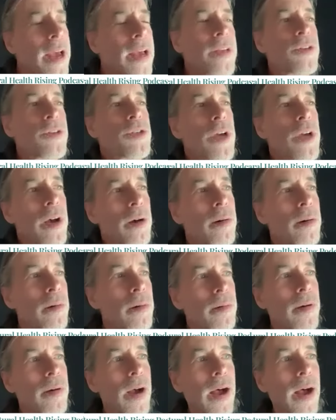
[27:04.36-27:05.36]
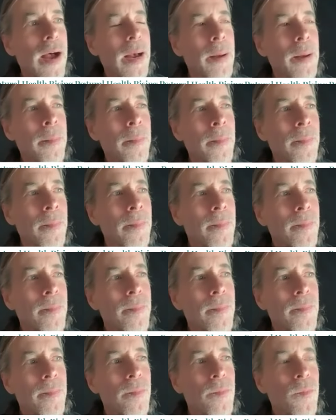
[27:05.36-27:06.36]
So
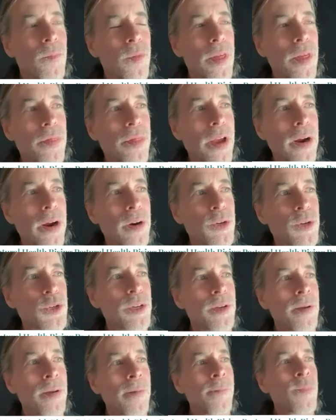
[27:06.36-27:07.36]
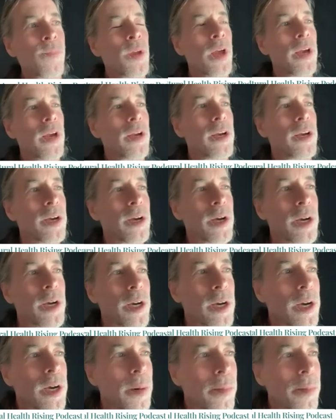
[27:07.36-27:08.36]
there's
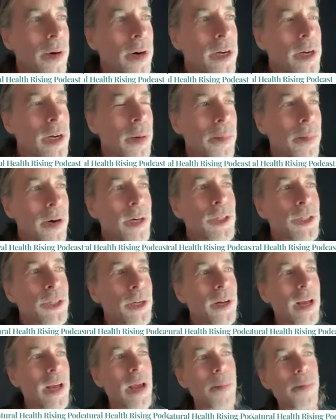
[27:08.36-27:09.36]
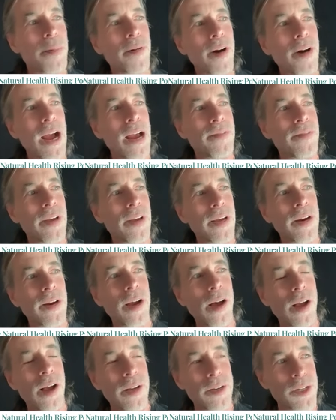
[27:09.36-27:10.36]
commercial and private
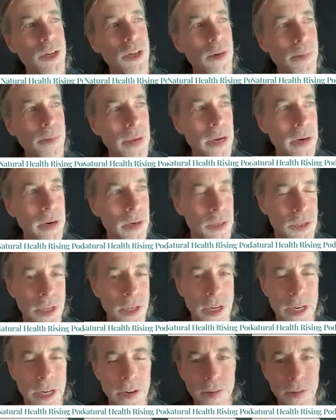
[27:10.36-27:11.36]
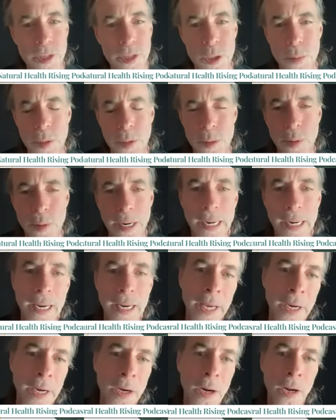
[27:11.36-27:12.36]
also mirrors the difference between
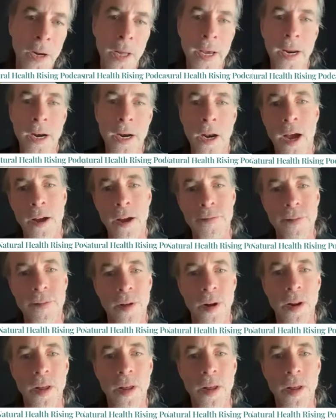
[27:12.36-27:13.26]
legal and lawful.